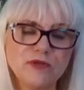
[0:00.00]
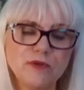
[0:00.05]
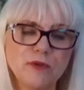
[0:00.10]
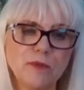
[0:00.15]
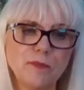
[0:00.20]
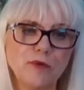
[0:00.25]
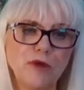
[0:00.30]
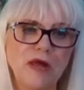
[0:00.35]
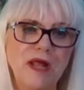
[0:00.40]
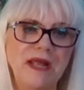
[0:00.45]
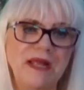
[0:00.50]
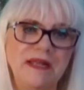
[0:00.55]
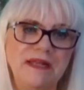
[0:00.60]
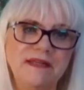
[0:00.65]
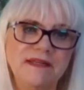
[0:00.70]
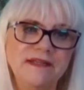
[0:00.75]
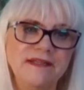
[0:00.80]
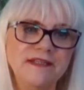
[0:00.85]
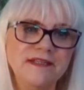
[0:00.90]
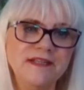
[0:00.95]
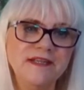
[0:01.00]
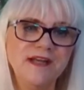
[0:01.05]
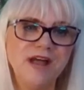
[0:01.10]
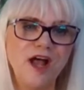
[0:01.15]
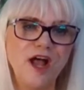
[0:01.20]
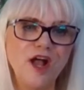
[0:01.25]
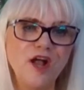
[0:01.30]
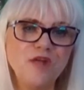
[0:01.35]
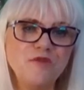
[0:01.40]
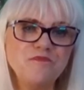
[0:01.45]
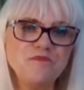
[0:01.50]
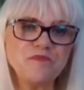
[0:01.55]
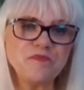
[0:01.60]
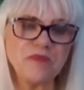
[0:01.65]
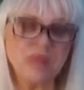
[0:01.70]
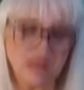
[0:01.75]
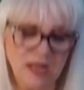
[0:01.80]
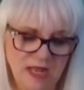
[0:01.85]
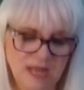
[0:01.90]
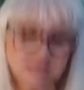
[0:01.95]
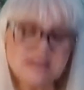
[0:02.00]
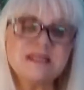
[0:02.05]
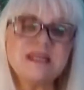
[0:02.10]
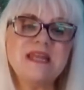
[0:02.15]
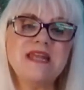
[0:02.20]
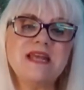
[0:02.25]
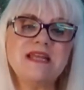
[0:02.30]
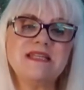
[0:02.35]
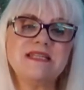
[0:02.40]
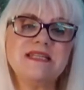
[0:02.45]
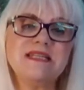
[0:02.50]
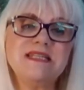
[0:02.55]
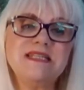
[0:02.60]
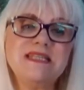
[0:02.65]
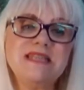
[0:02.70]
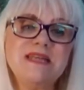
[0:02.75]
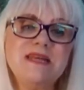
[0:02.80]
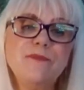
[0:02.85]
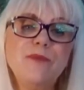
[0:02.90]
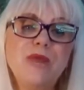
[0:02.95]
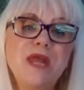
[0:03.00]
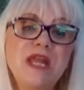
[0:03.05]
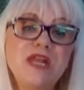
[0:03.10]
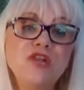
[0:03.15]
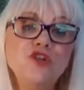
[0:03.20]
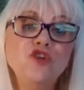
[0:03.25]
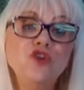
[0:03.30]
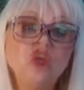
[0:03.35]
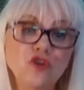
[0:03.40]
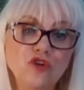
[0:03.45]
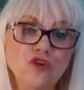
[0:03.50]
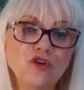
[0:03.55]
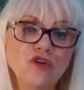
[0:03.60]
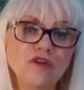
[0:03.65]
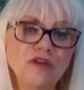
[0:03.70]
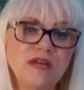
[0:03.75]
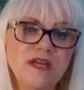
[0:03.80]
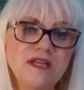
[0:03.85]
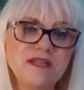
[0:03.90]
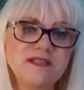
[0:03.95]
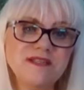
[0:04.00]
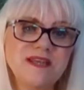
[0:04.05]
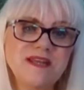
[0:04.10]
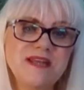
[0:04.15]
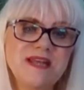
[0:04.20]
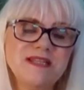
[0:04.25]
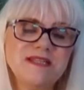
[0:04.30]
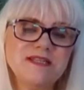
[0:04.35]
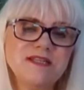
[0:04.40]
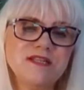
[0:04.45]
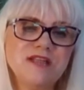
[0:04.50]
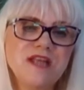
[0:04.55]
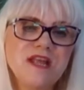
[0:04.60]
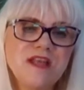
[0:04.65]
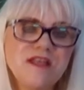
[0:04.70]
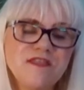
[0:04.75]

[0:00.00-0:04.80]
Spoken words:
brain is connected deep in your gut. It's connected.